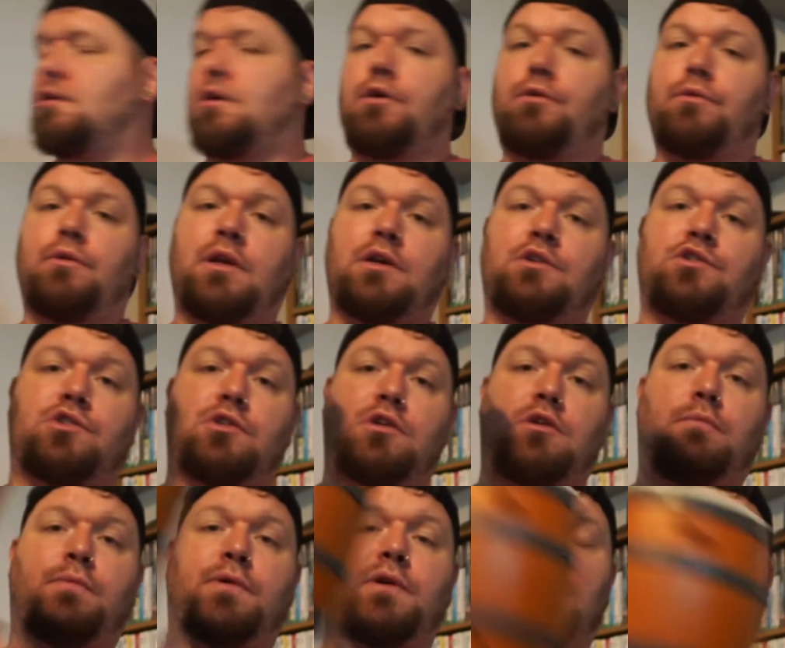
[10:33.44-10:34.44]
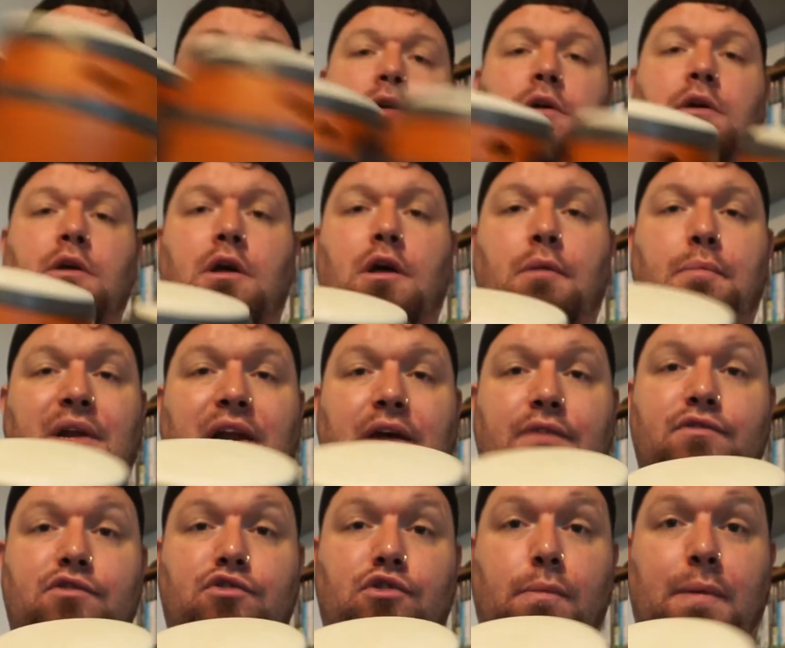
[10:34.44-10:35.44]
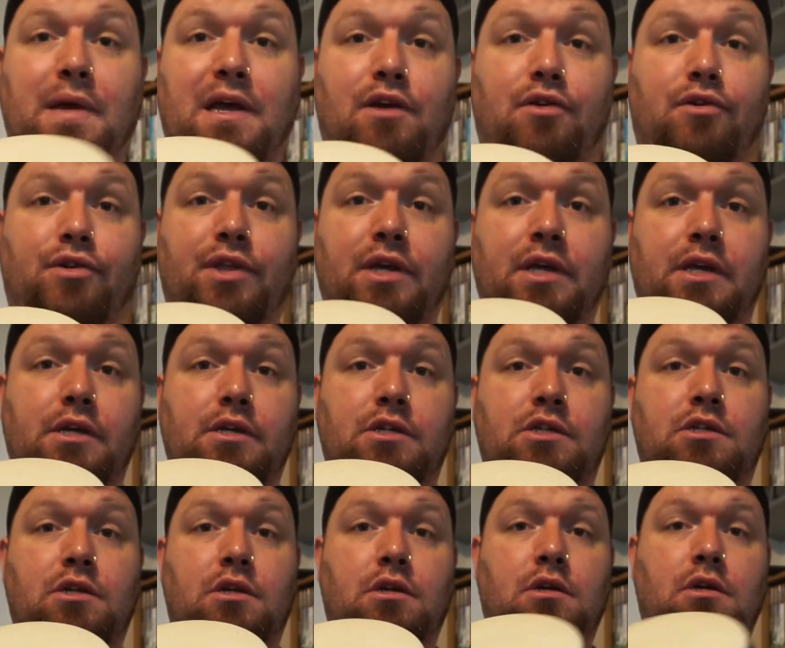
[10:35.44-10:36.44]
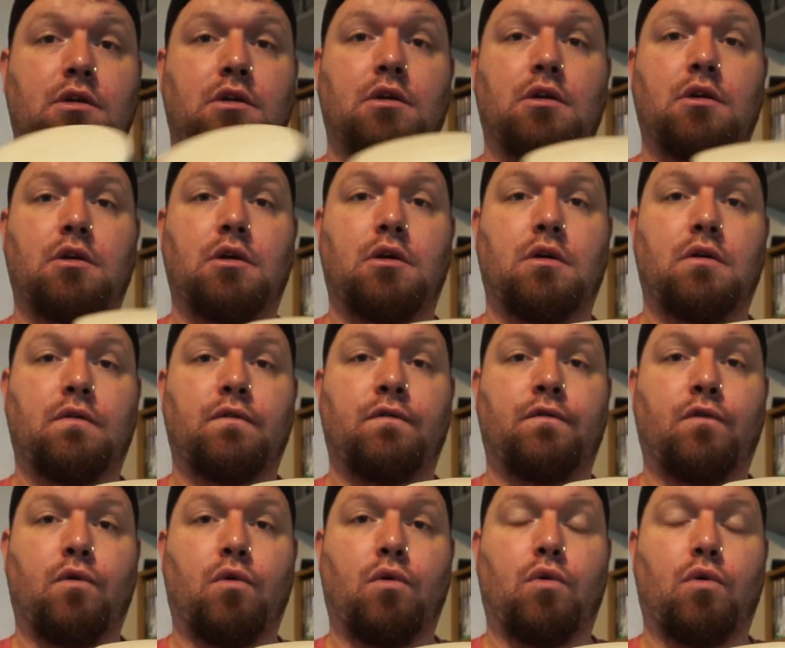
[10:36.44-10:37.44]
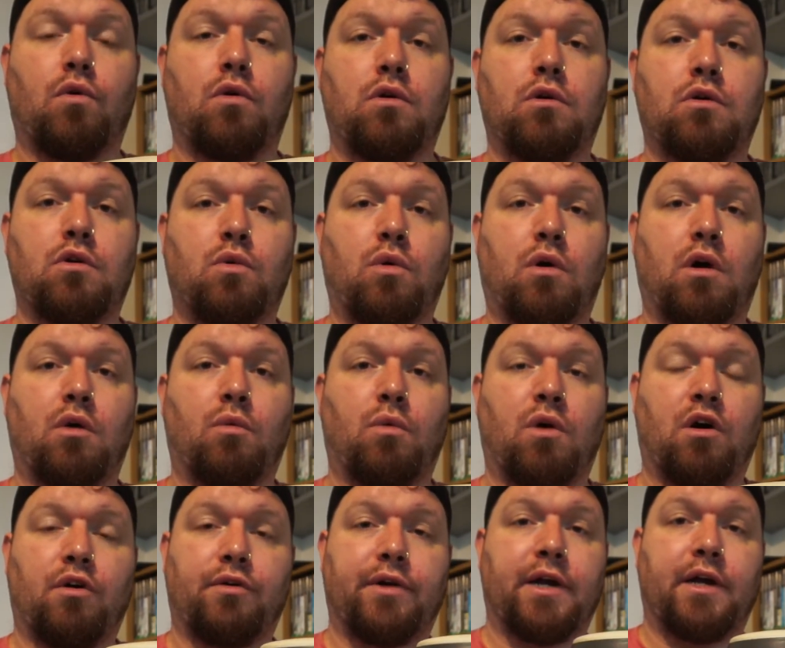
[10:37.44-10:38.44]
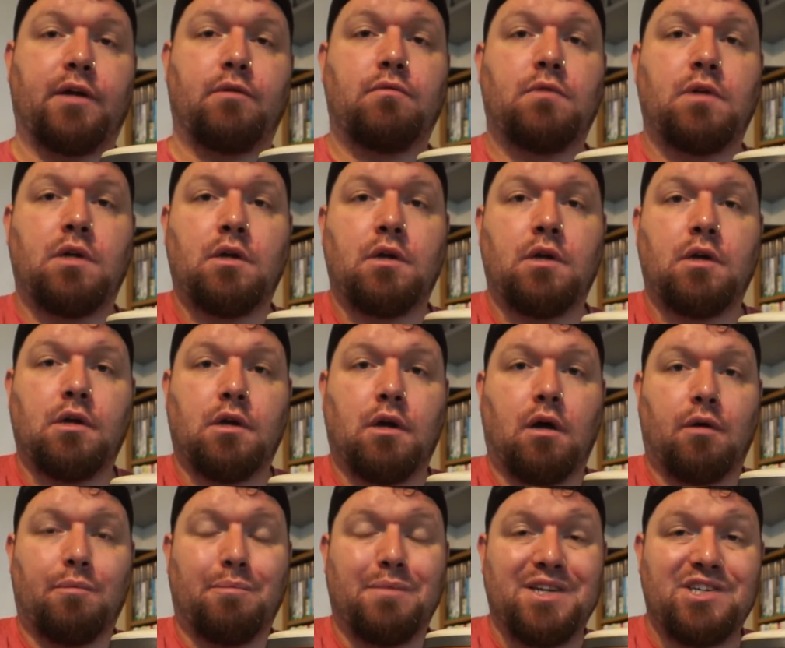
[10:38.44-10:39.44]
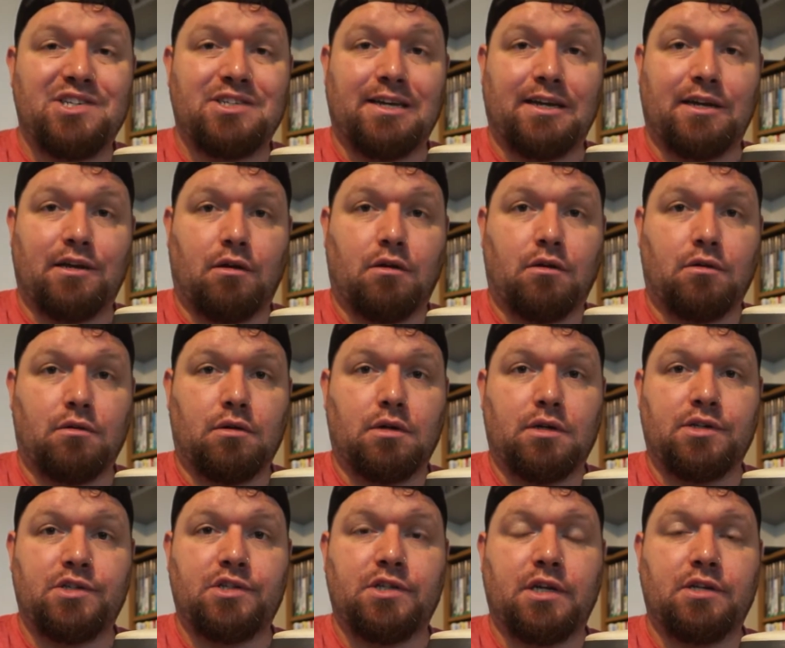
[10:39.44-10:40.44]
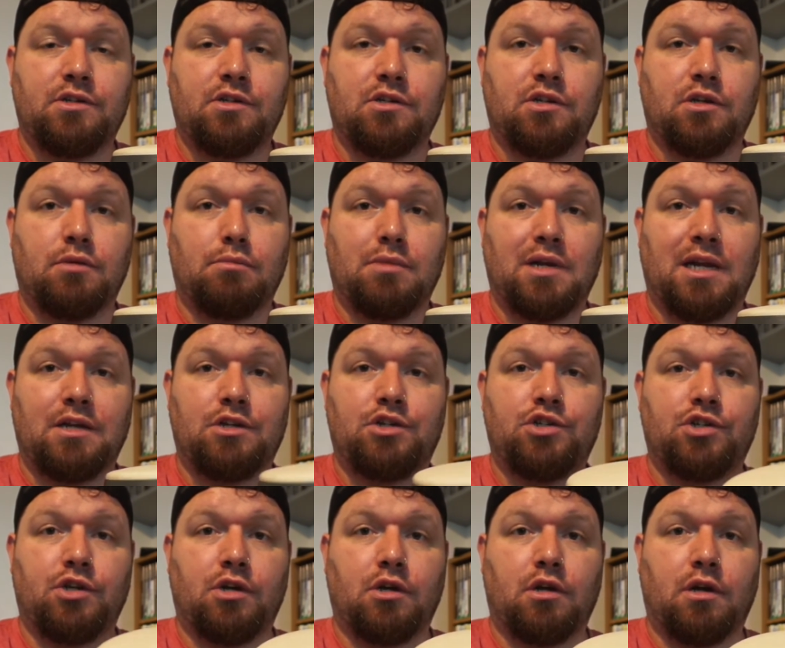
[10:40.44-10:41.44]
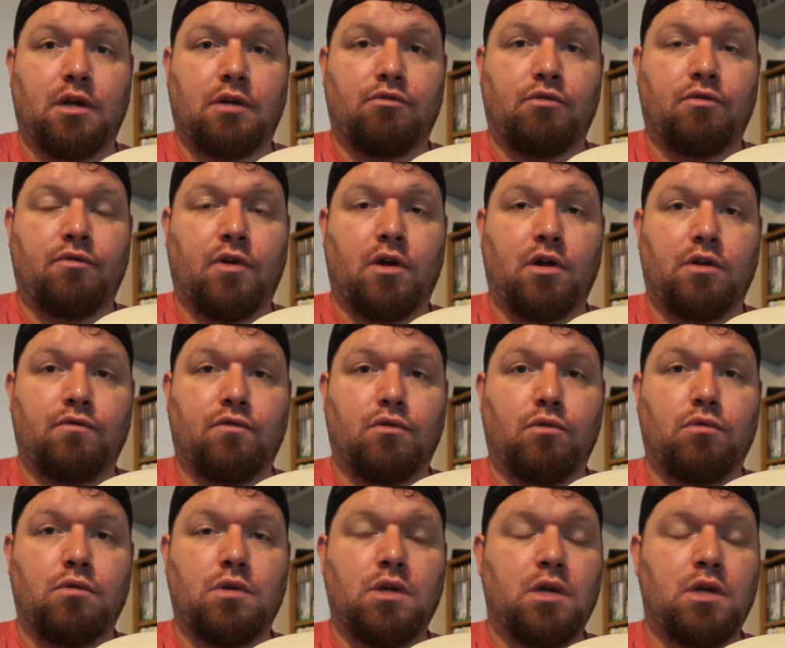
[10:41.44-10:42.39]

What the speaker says: Next up, I've been after a pair of these for quite a while now. I missed out on a set of them last year at Revival.